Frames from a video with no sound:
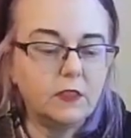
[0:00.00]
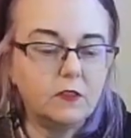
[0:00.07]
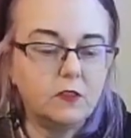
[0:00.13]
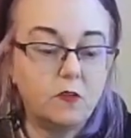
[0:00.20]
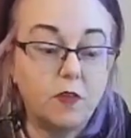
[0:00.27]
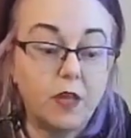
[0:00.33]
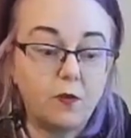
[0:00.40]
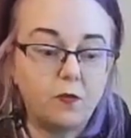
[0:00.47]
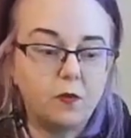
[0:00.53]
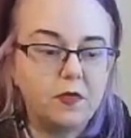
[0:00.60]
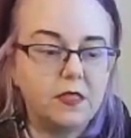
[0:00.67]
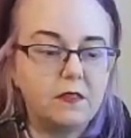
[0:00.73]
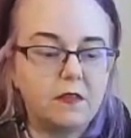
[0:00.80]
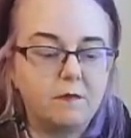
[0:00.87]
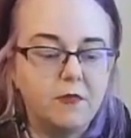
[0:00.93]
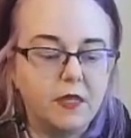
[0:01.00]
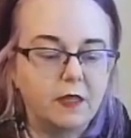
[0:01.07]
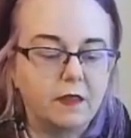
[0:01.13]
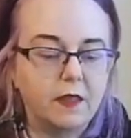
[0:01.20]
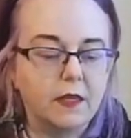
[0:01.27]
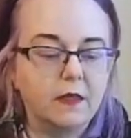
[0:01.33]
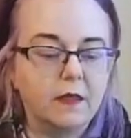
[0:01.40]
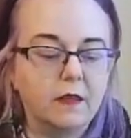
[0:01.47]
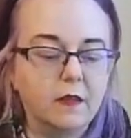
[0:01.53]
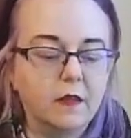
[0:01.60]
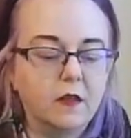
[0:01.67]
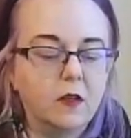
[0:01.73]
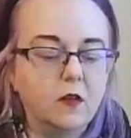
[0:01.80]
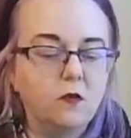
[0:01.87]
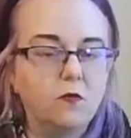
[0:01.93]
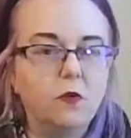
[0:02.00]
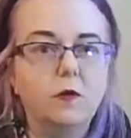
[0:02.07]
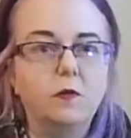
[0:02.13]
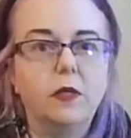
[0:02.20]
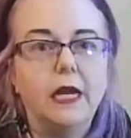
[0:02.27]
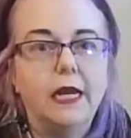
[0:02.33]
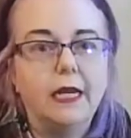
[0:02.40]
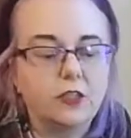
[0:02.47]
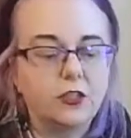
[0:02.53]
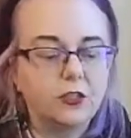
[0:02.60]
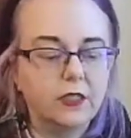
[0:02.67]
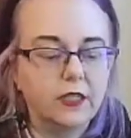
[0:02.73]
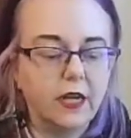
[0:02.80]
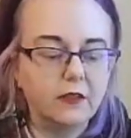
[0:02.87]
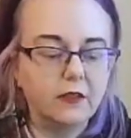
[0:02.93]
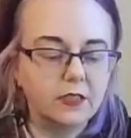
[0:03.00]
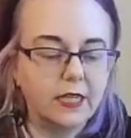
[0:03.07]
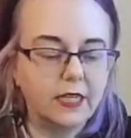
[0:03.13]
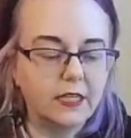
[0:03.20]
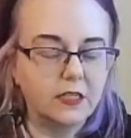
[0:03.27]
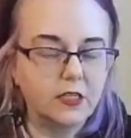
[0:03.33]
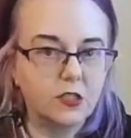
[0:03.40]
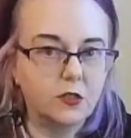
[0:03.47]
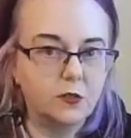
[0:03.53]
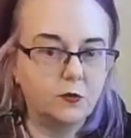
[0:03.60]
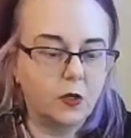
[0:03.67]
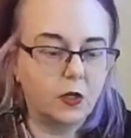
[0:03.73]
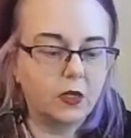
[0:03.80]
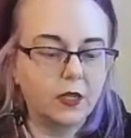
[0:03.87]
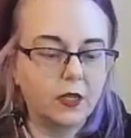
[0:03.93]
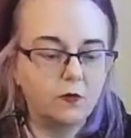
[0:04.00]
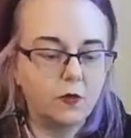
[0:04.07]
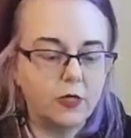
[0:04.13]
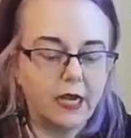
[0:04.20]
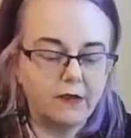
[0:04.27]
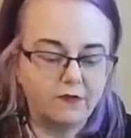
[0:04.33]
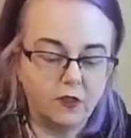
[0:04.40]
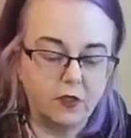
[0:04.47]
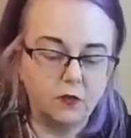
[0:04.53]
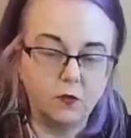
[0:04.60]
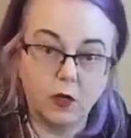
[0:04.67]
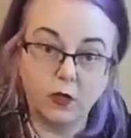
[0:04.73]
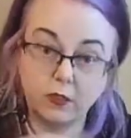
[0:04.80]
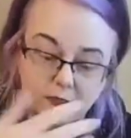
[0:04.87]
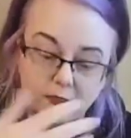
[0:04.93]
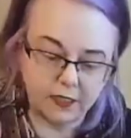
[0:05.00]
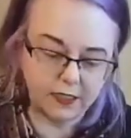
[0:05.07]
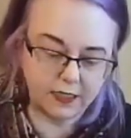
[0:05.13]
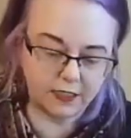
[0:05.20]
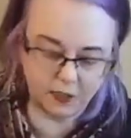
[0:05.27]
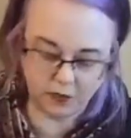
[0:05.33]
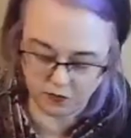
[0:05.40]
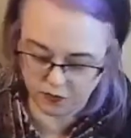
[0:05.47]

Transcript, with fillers: So that will be something that will actually, I'll take it to work and we'll have a work study go